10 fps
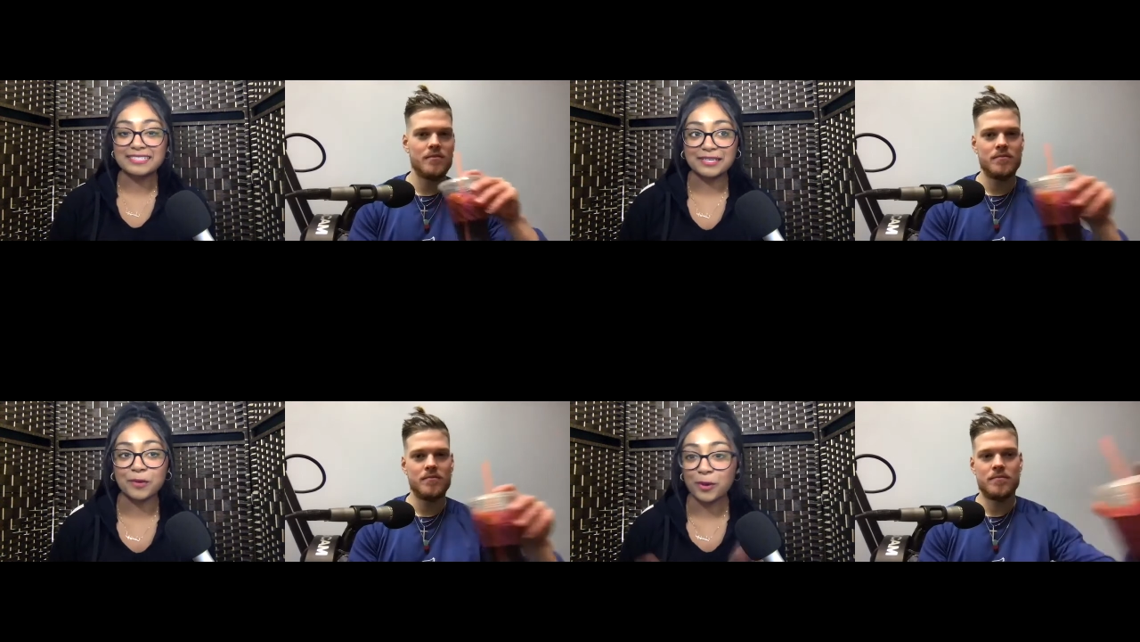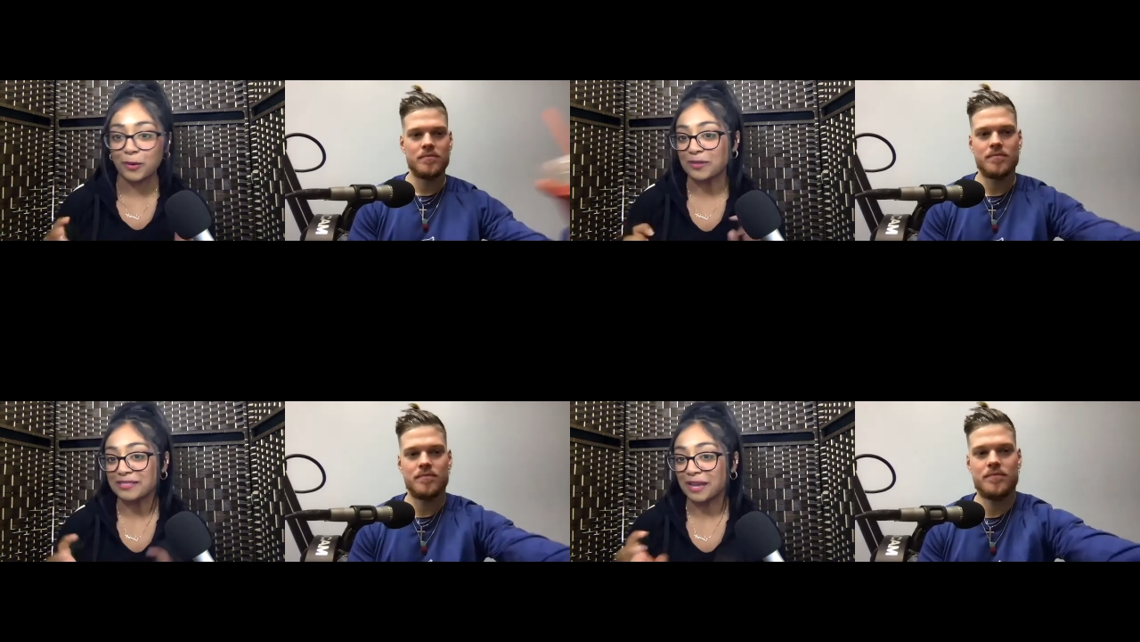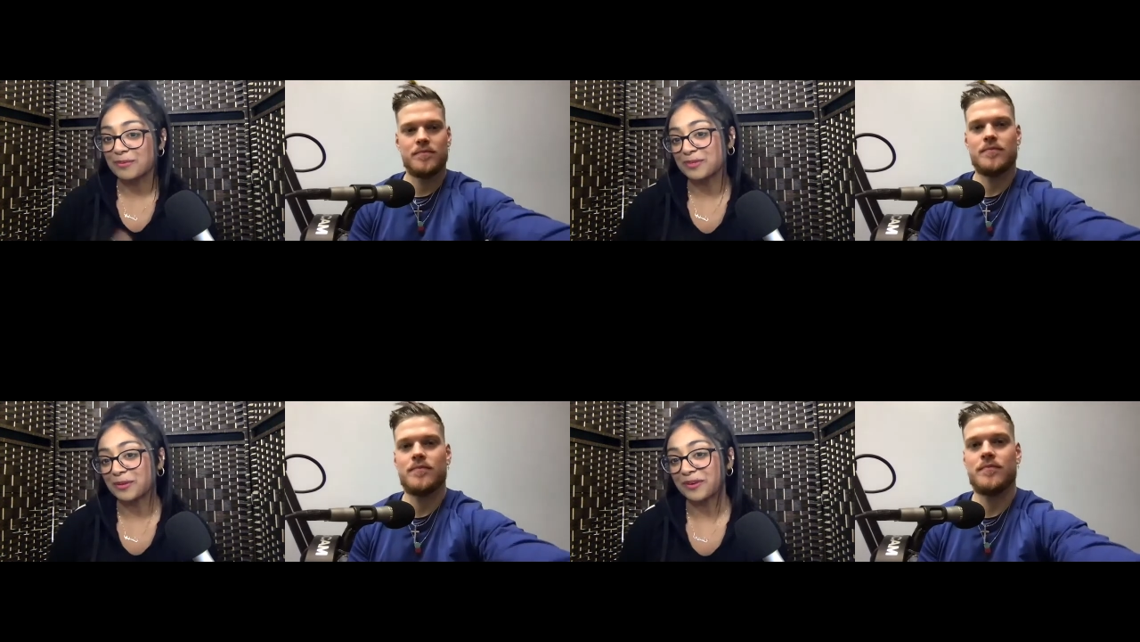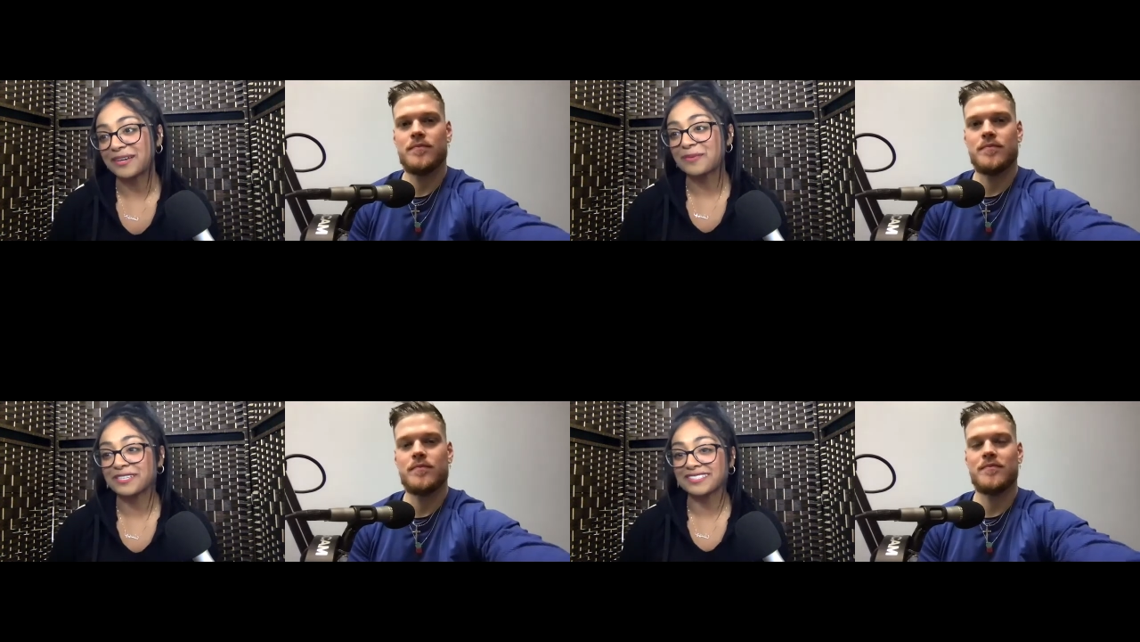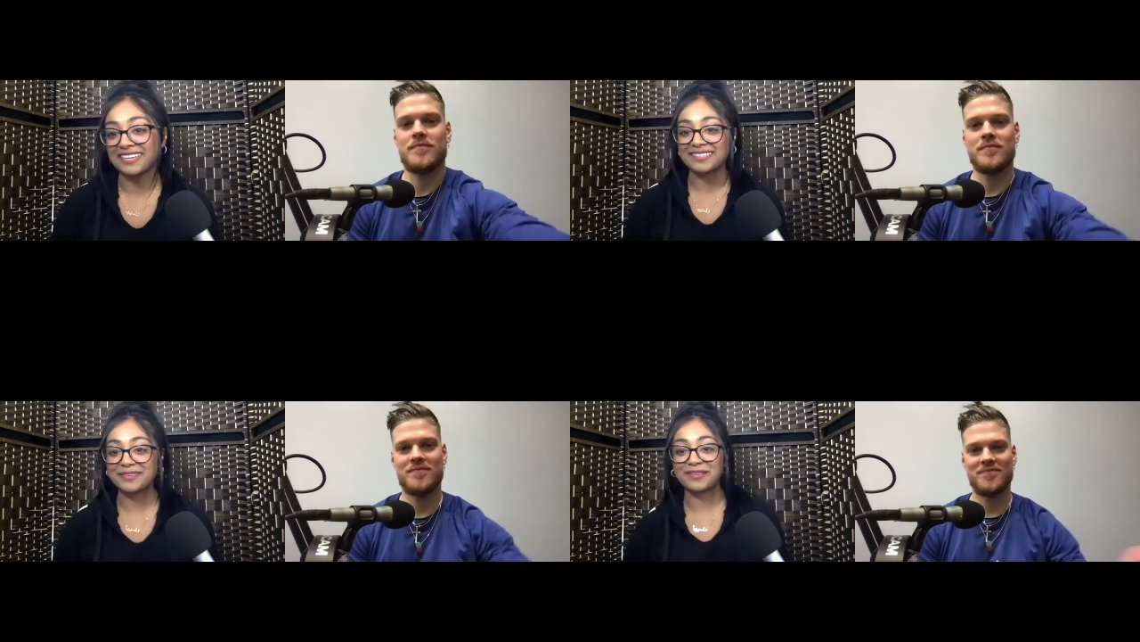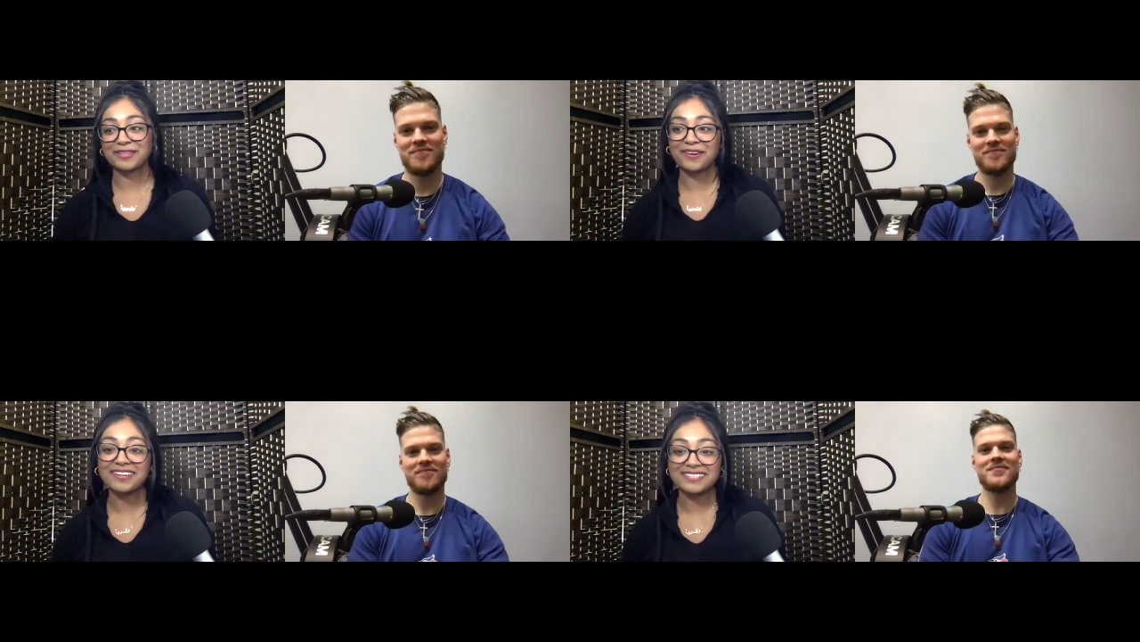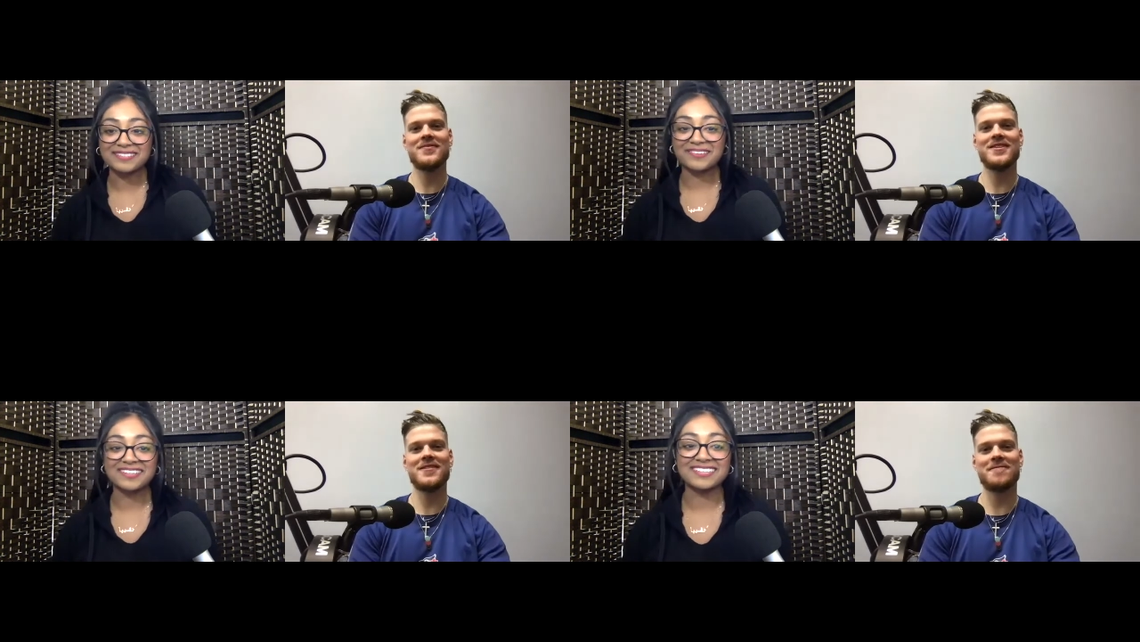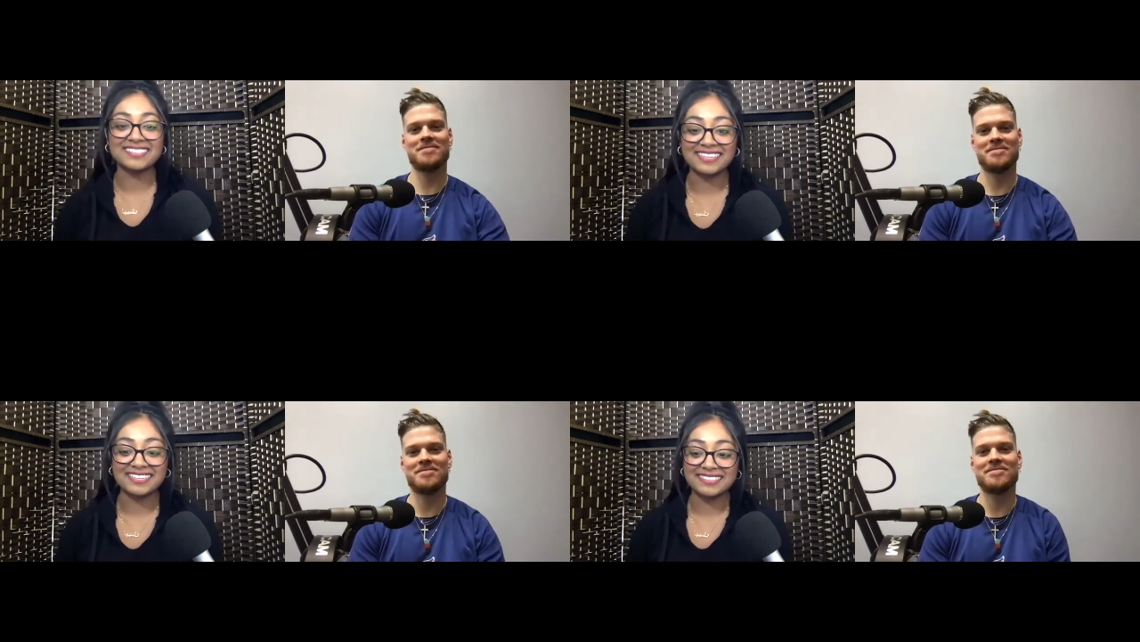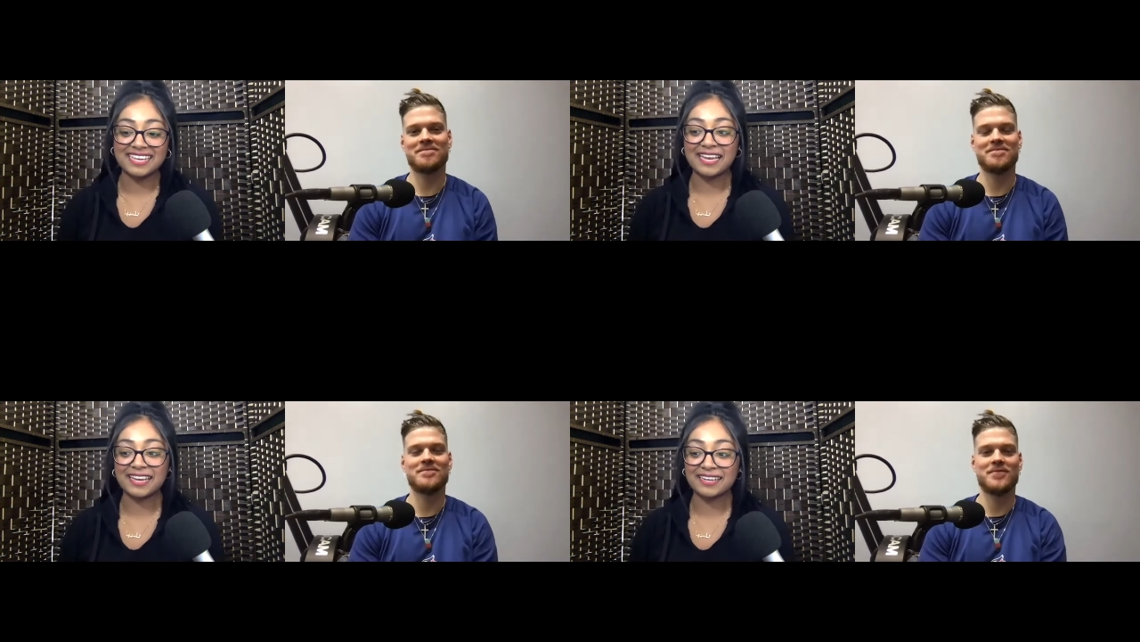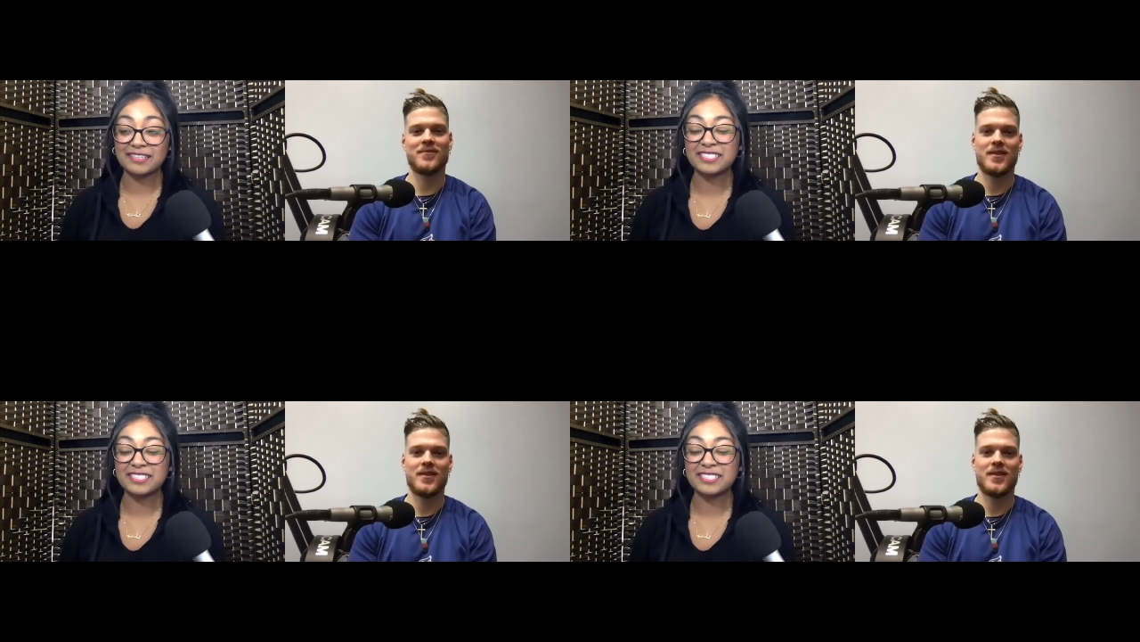Speaker 1: the quote unquote sob story which is actually one of the greatest stories is in